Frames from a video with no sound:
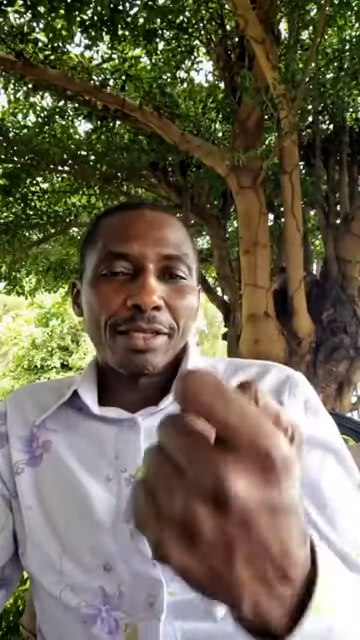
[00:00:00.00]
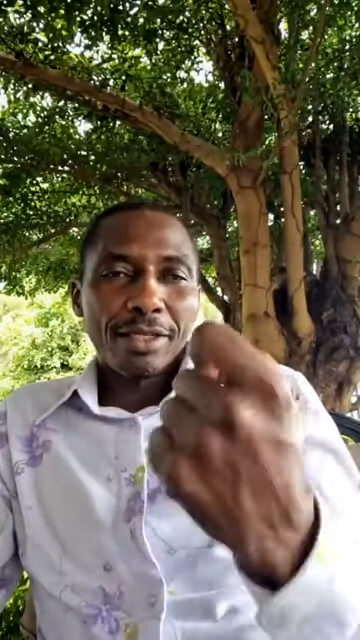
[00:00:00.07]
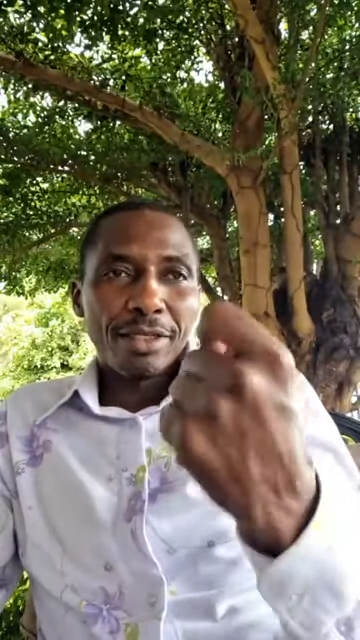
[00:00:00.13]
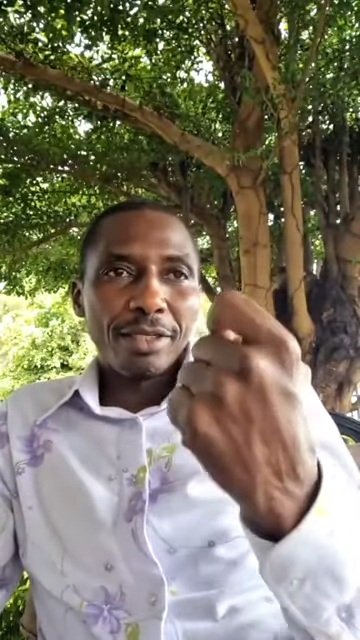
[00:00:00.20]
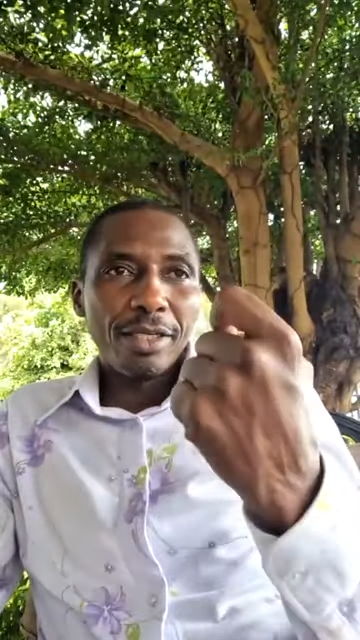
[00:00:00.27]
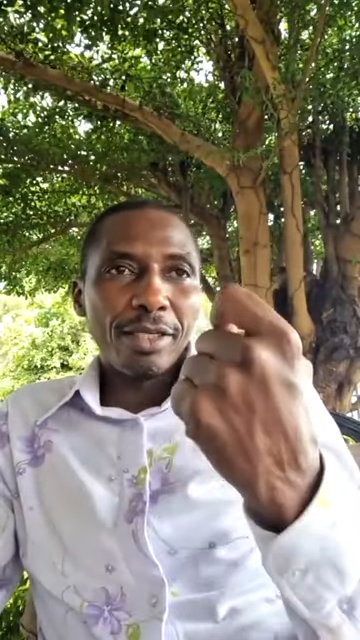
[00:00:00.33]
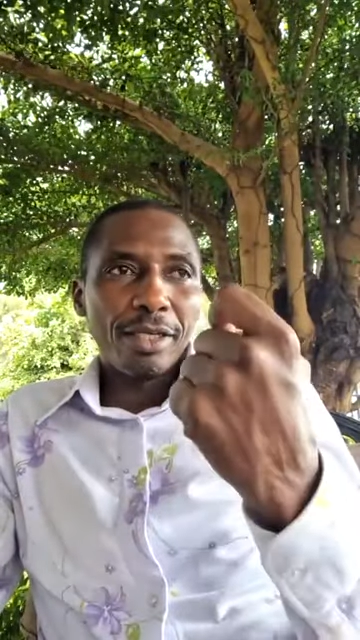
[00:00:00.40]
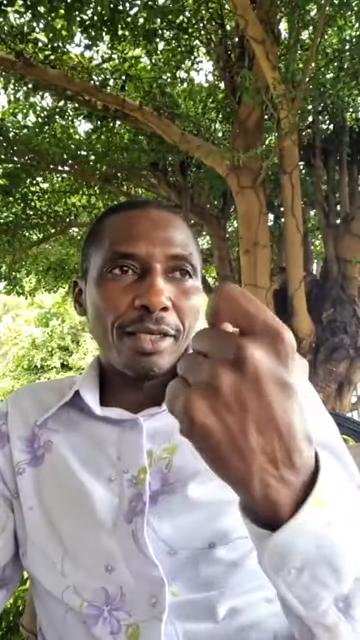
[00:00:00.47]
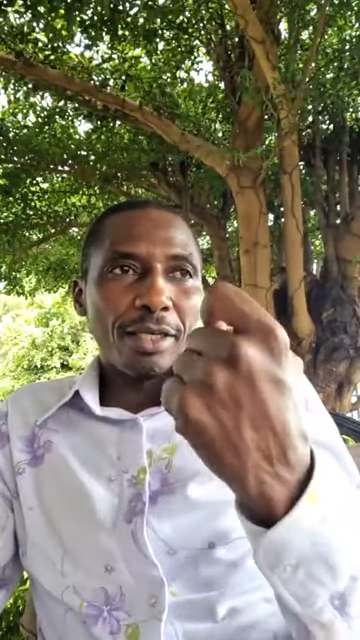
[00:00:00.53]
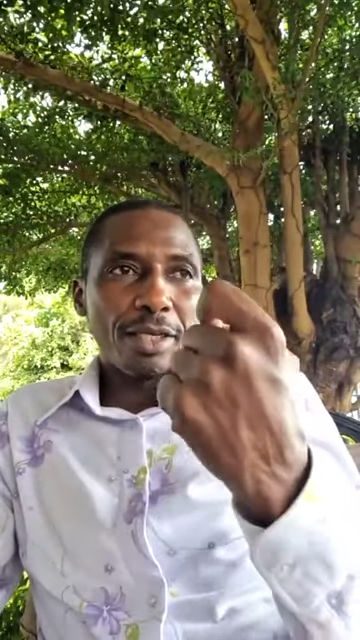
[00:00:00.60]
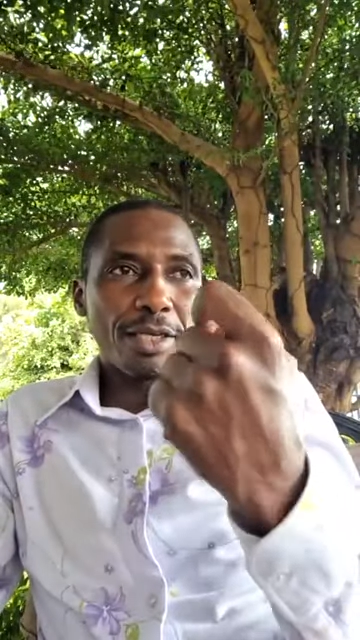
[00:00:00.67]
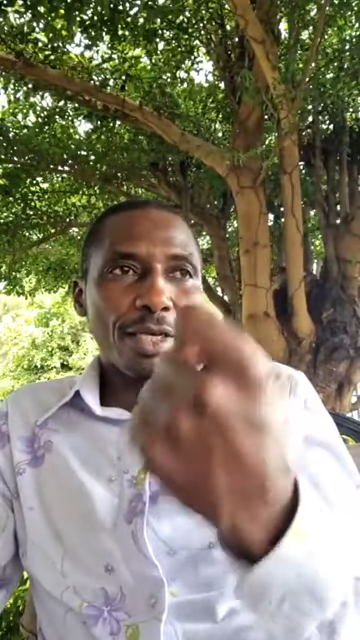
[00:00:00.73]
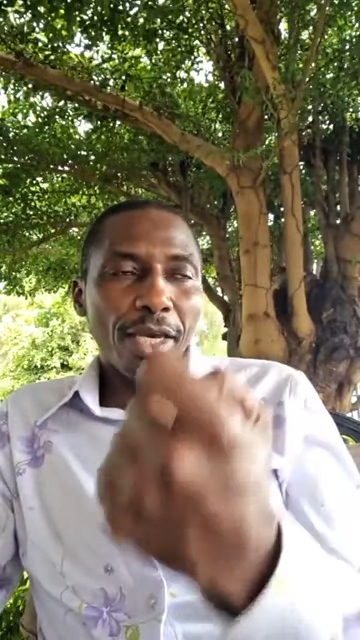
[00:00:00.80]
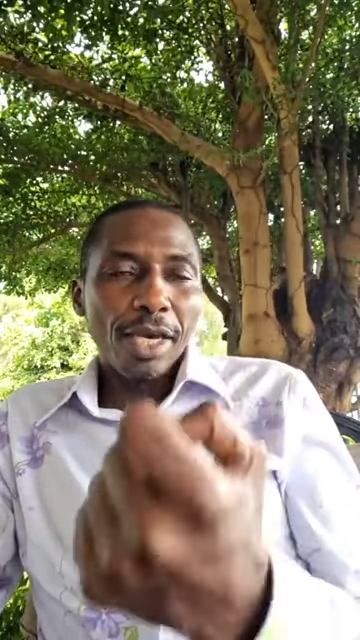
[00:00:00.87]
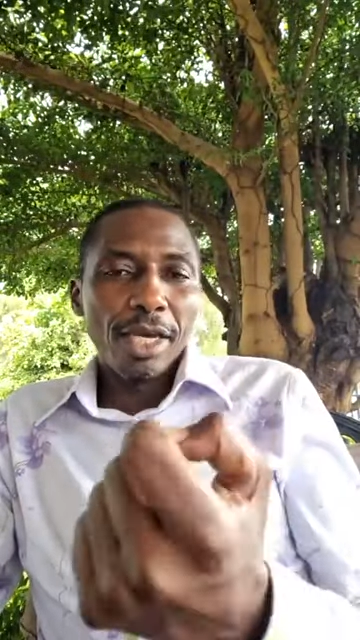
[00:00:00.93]
the
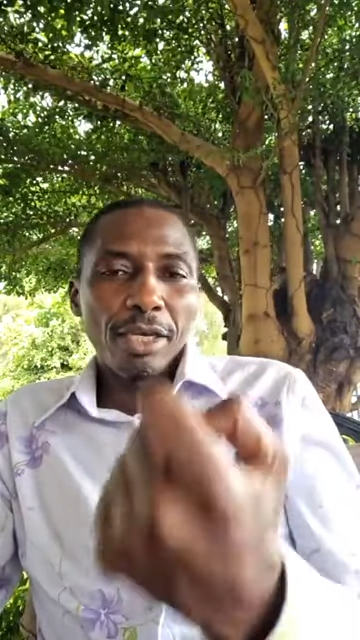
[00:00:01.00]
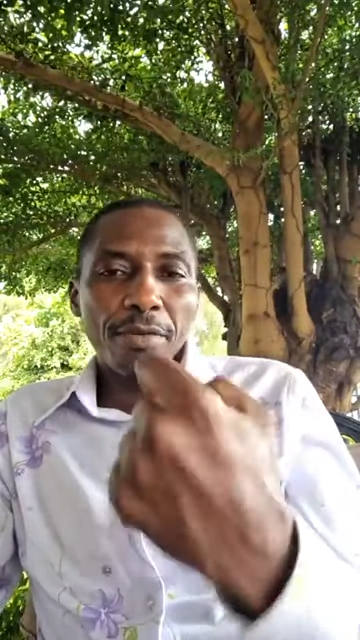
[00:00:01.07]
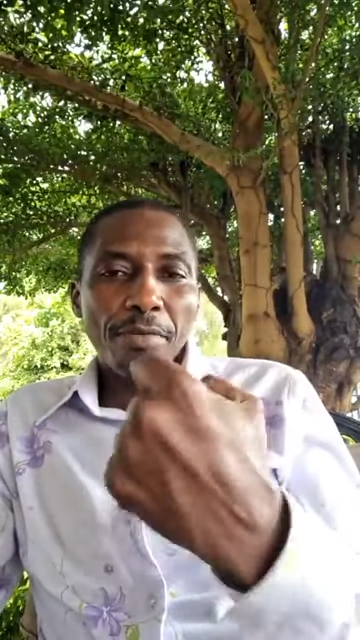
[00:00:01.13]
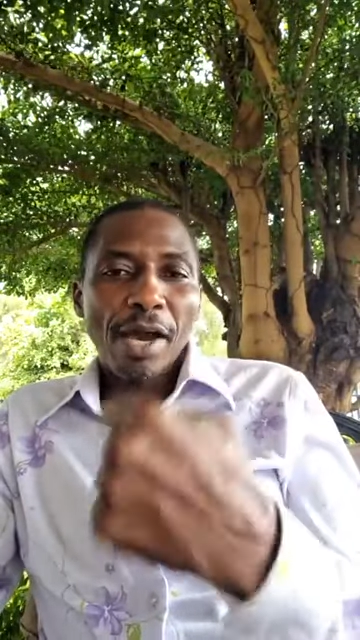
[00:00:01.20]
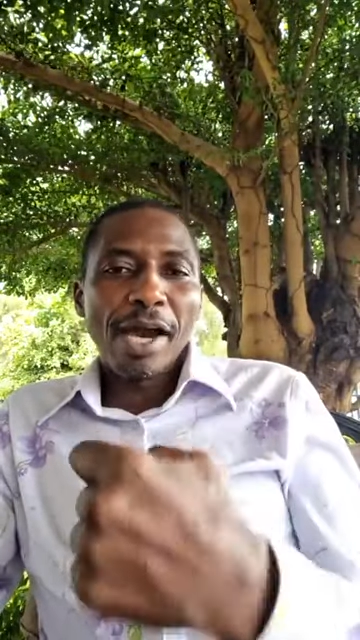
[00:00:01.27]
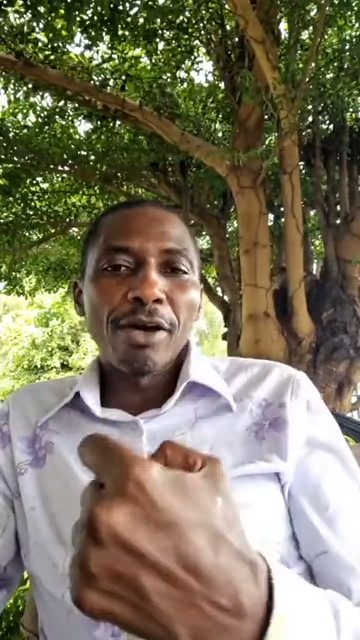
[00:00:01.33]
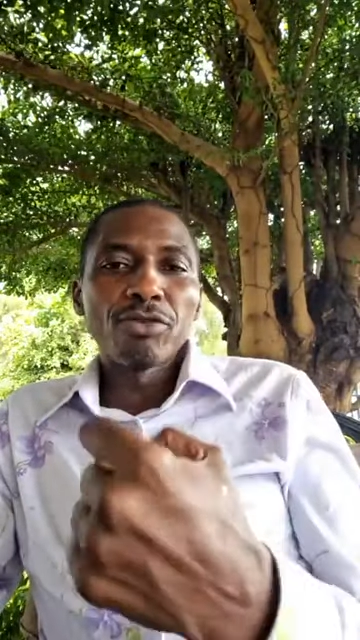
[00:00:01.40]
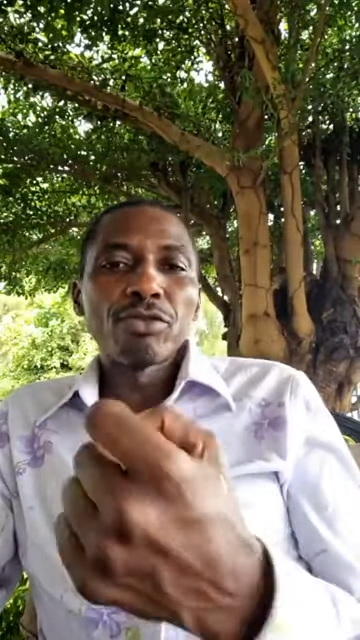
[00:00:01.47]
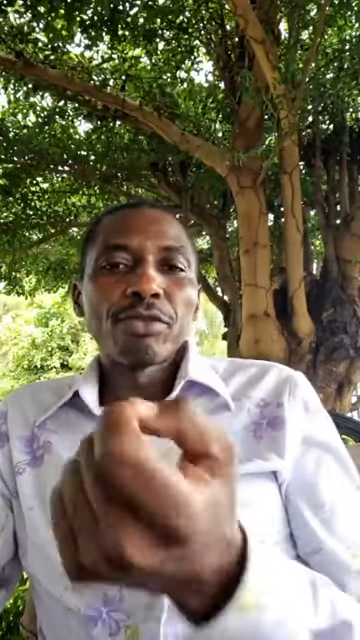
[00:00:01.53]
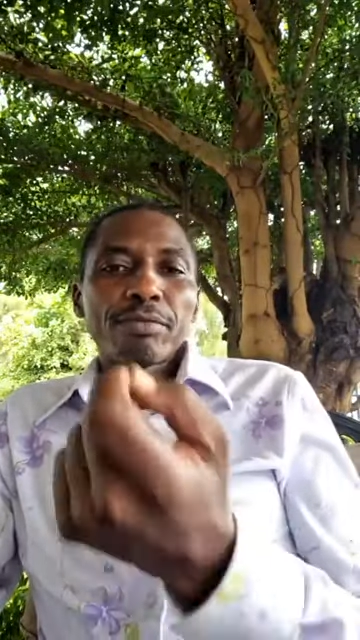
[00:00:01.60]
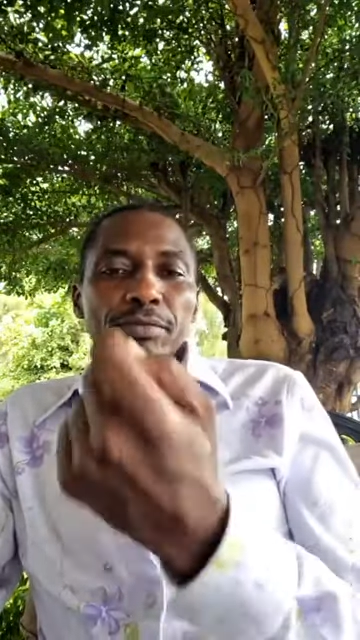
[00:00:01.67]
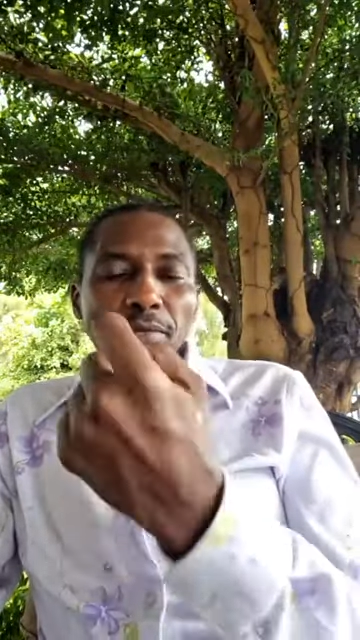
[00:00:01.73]
inbound